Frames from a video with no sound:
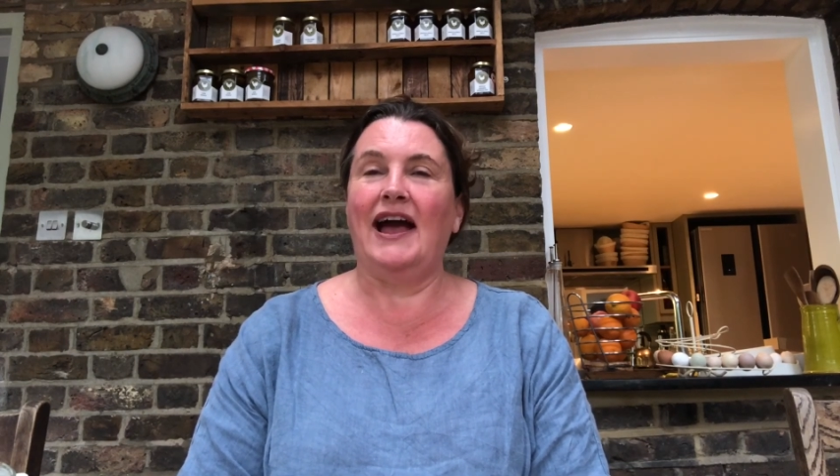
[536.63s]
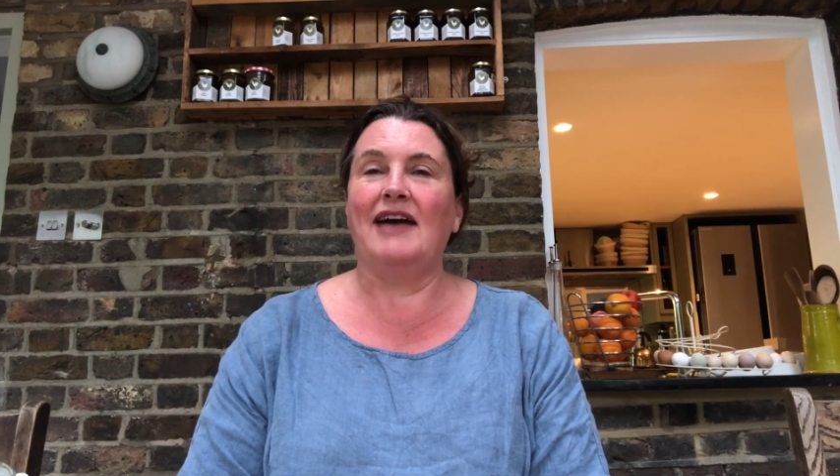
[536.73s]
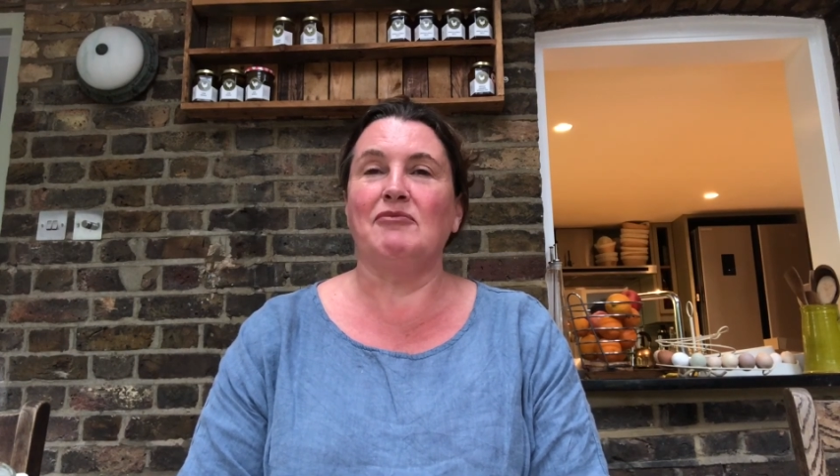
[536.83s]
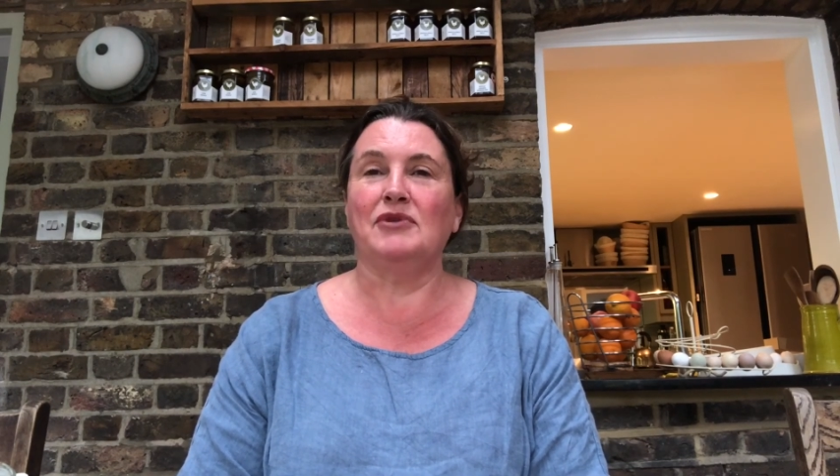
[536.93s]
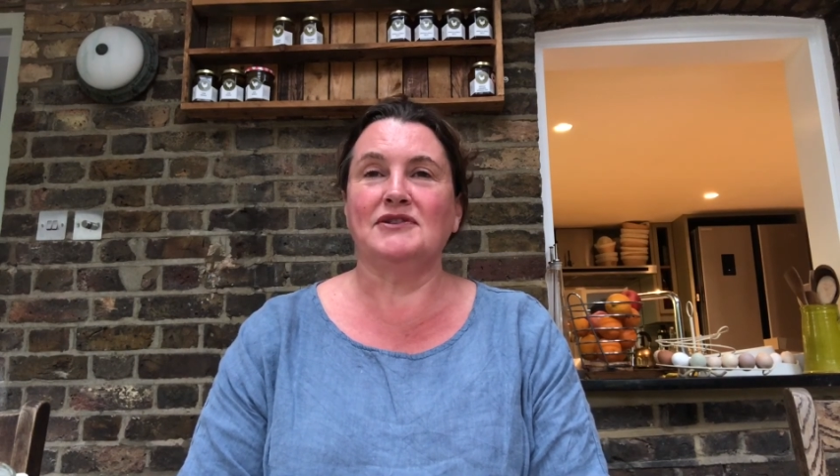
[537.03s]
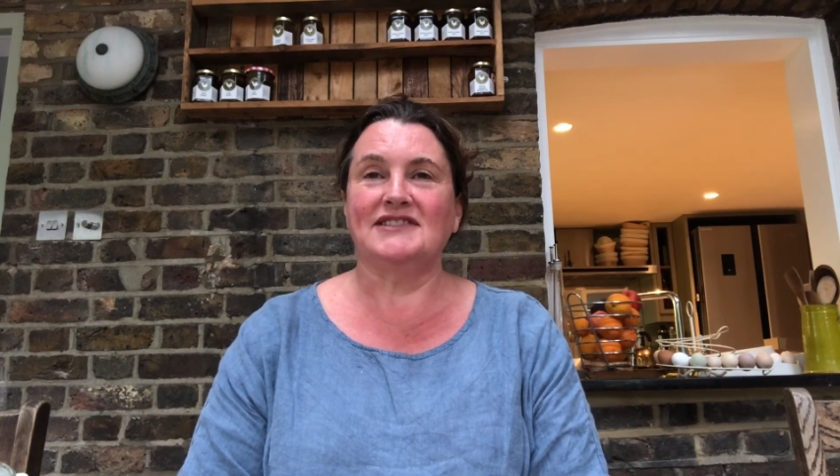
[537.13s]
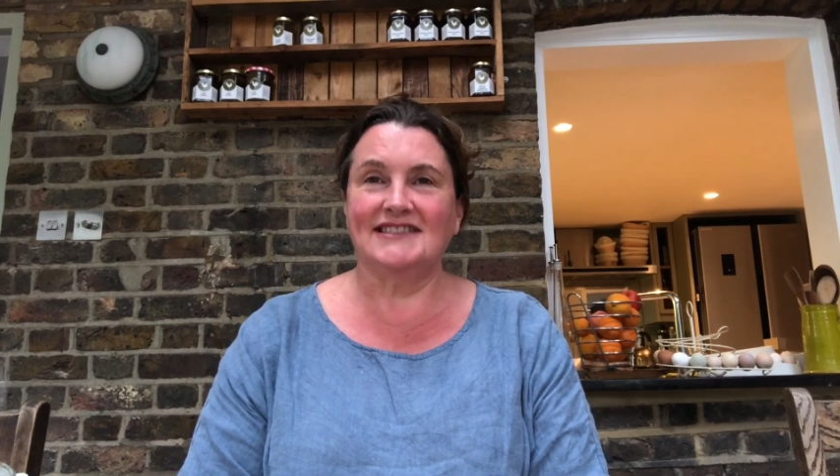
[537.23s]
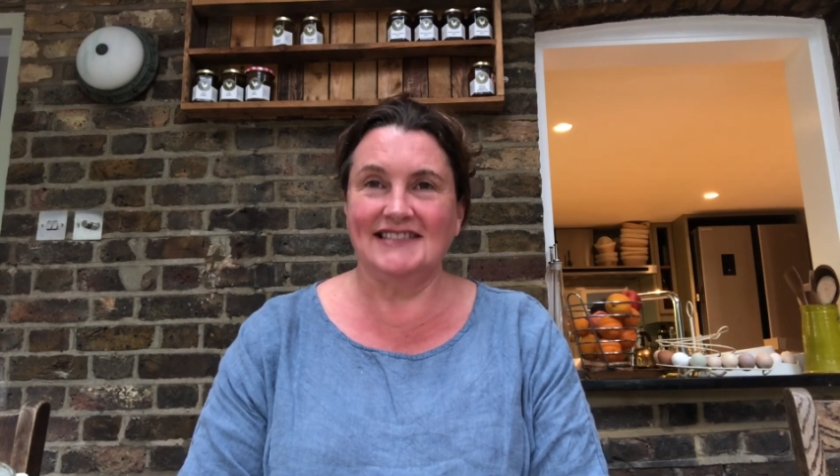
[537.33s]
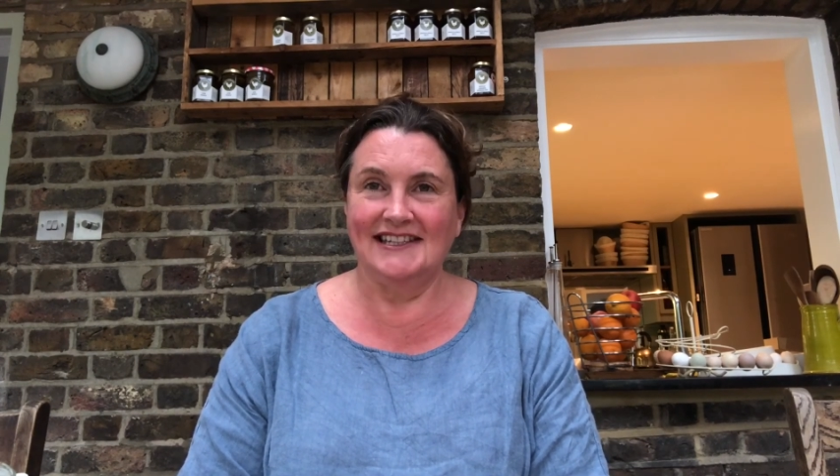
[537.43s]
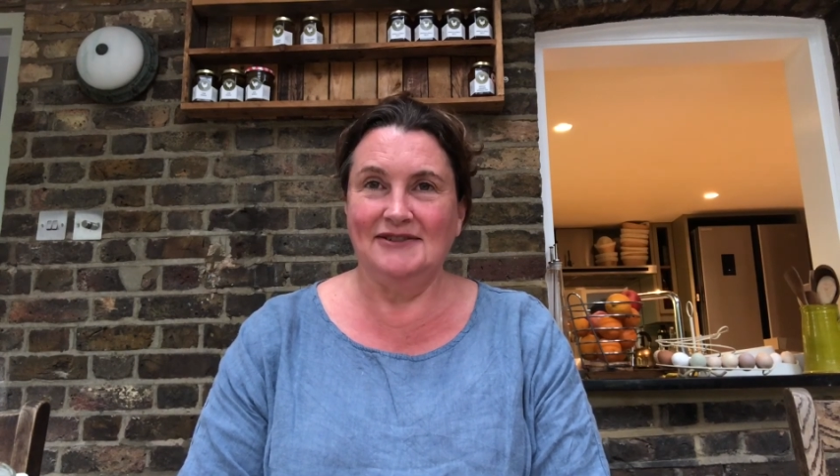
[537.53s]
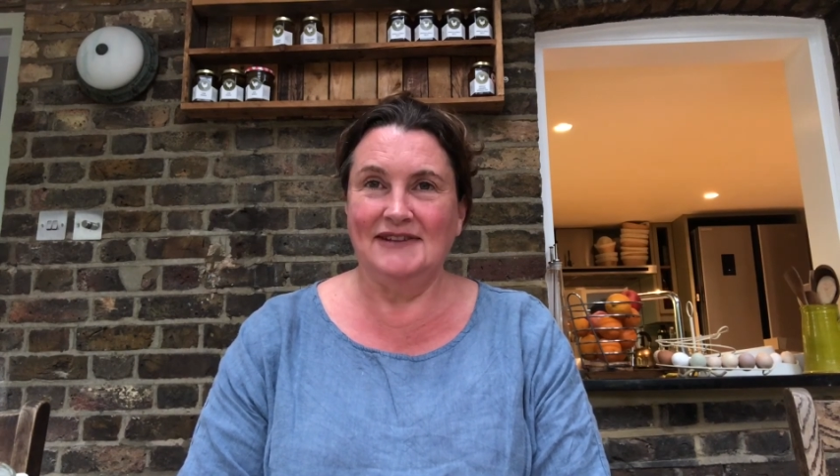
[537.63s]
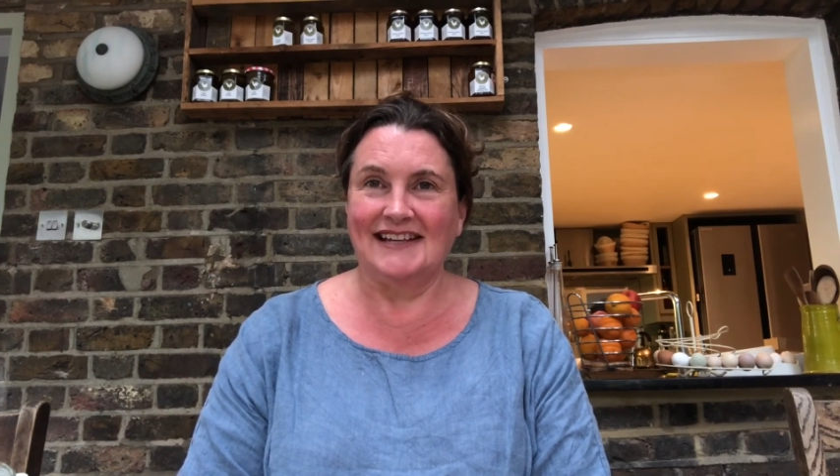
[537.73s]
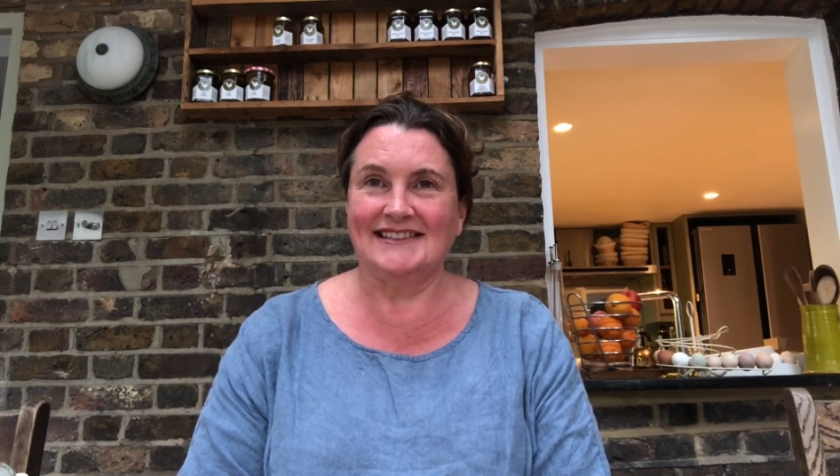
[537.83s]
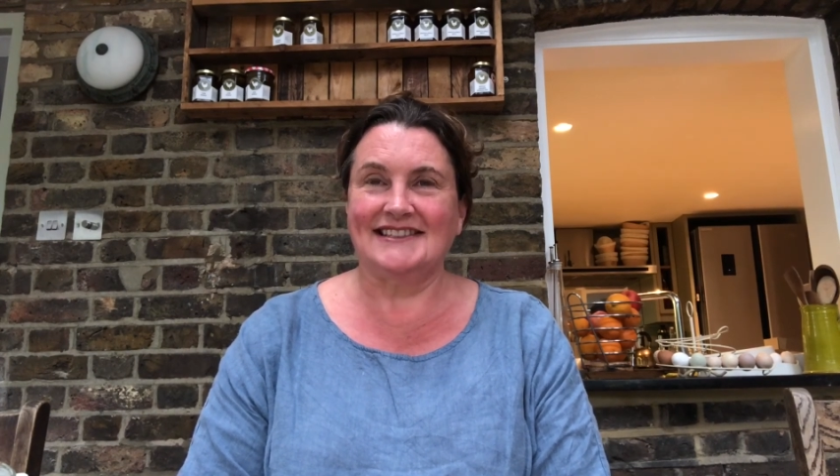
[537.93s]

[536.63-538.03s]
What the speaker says: and we'll see you next